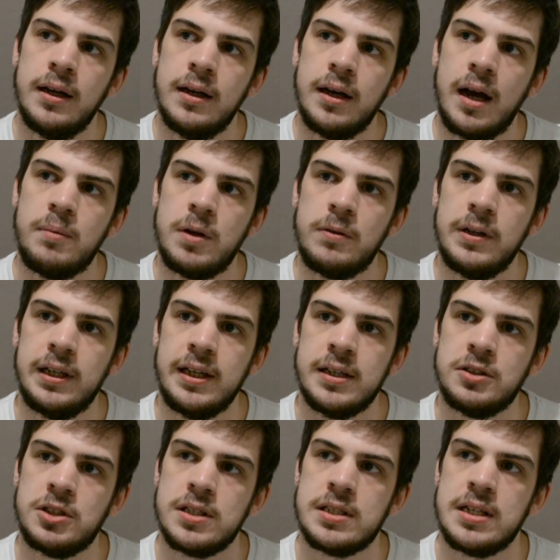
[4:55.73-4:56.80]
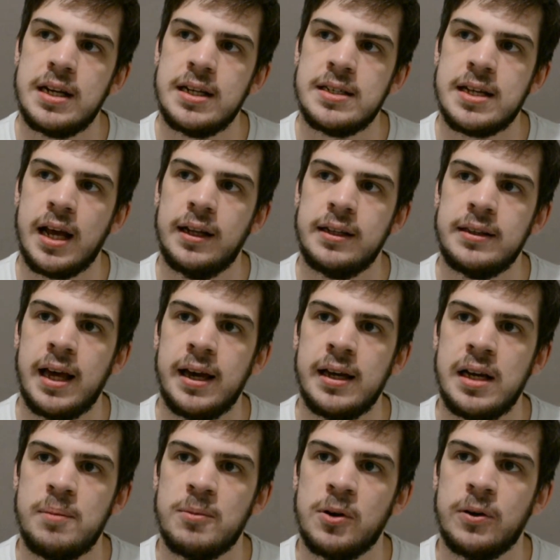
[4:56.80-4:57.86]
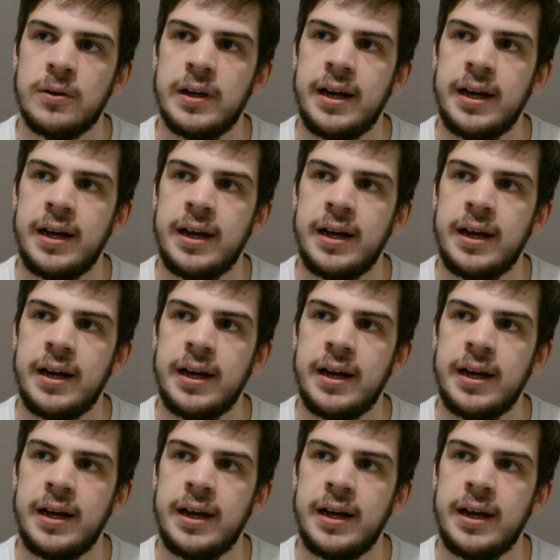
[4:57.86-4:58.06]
I'm not really interested in telling that anymore.